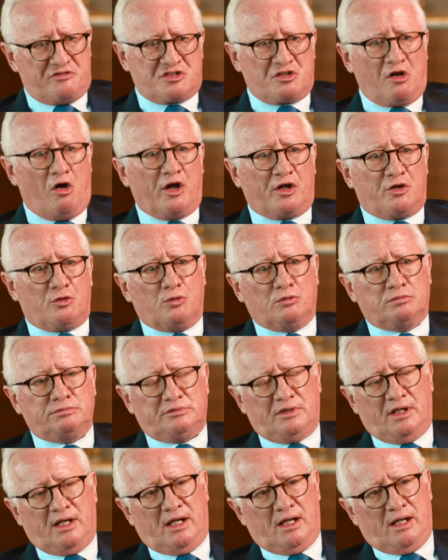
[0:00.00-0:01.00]
cycle
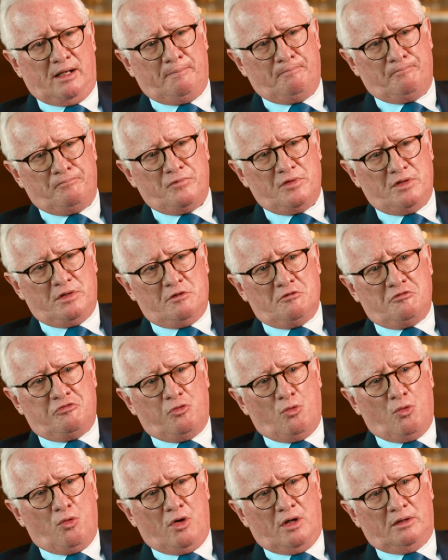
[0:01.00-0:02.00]

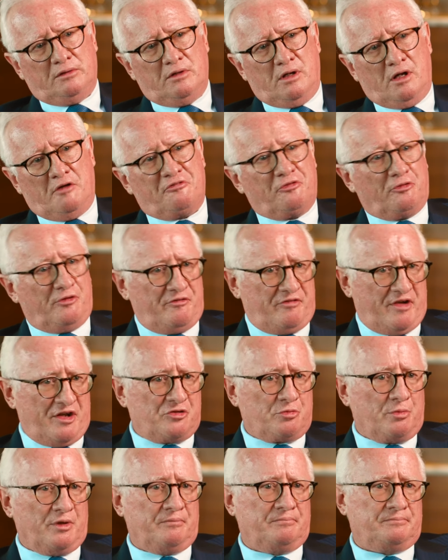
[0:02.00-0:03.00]
for
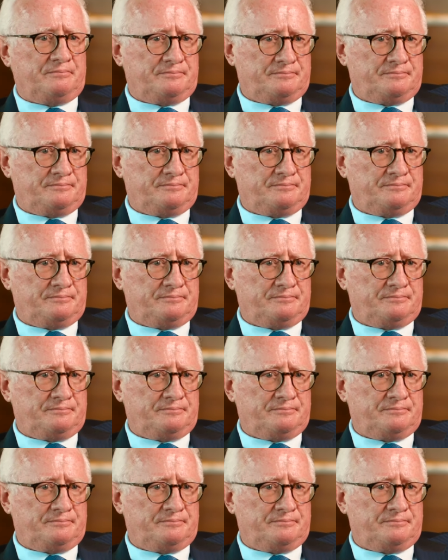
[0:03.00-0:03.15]
investment.